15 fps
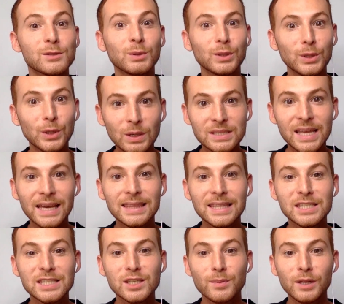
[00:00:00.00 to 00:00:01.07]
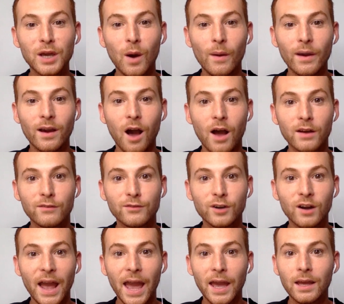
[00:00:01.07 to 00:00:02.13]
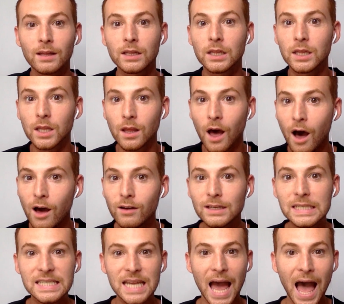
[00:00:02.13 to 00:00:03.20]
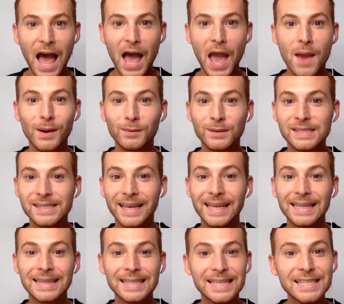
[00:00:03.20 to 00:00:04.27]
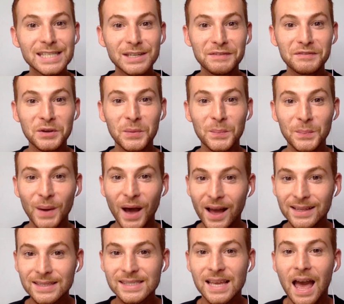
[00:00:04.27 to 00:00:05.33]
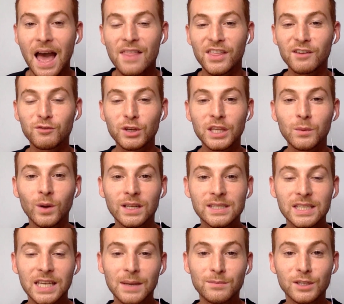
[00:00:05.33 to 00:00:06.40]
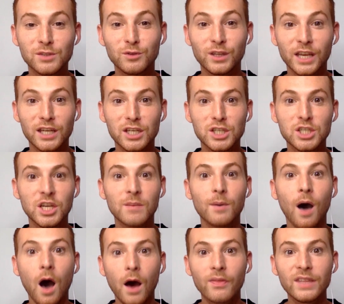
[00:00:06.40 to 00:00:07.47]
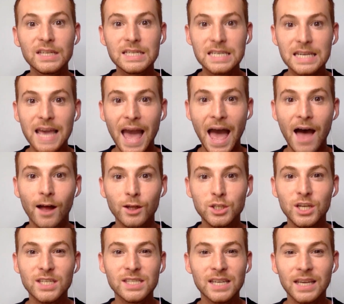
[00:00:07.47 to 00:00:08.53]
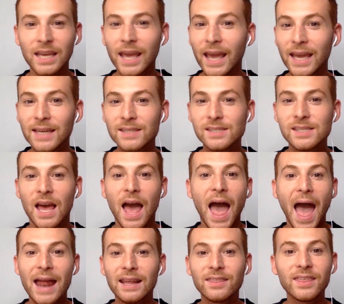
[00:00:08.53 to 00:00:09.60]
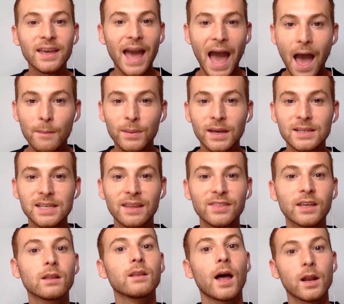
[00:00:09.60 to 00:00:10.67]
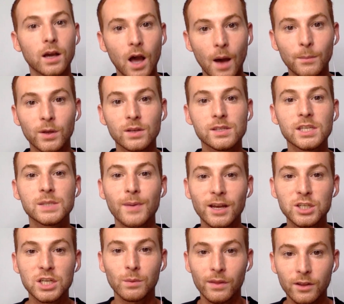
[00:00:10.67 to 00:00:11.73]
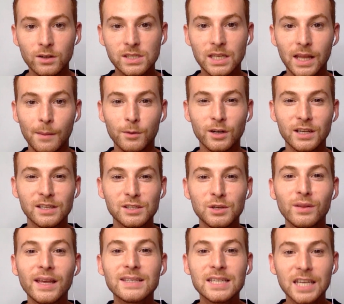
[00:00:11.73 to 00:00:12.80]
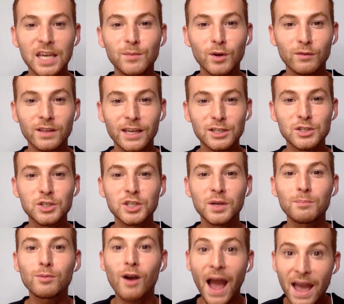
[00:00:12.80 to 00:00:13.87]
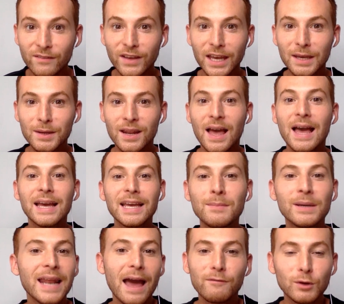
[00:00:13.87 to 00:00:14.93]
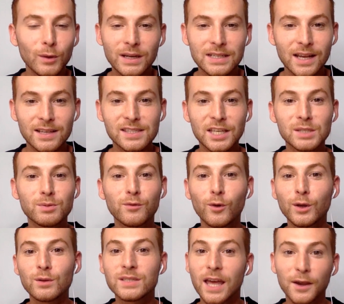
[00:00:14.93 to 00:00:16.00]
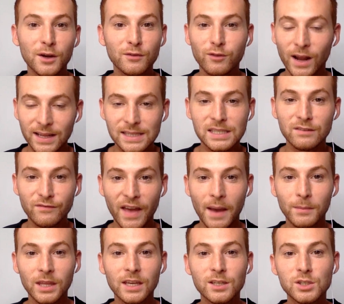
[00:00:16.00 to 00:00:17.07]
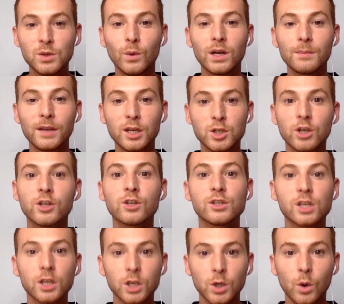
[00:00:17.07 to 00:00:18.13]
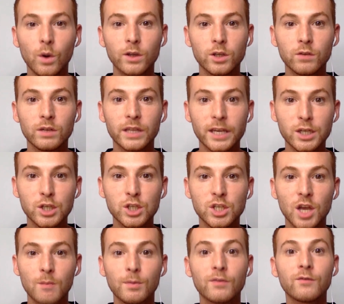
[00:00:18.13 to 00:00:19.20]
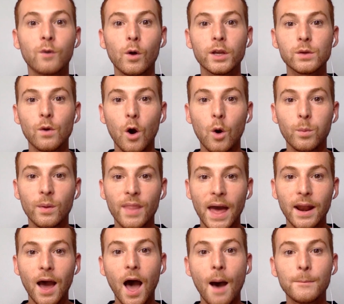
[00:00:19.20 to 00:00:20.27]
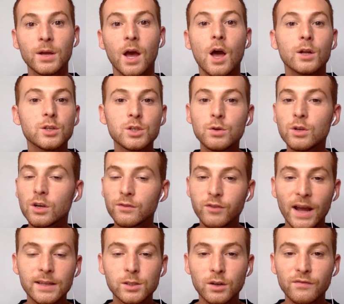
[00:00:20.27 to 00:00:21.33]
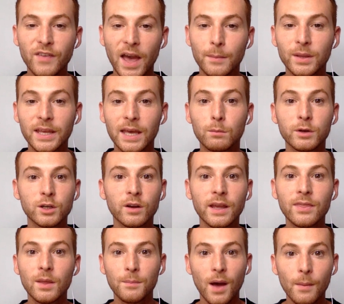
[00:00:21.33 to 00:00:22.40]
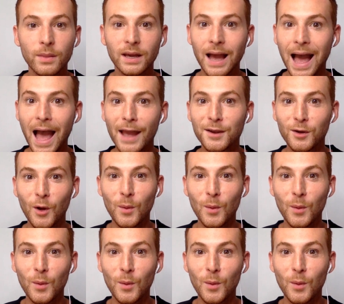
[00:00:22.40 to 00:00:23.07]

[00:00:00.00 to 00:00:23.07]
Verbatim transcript: So it looks like this has been going on for a long time. I would say at least a few months. They've really wanted to keep this relationship on the D L just in case anything happened. I think a lot of couples, especially when they're celebrities, you like to keep your relationship private. I mean, everyone does this before you tell your friends and family because you want to make sure you're secure in your relationship before you open that up to your friends or family. And when you're in the public eye,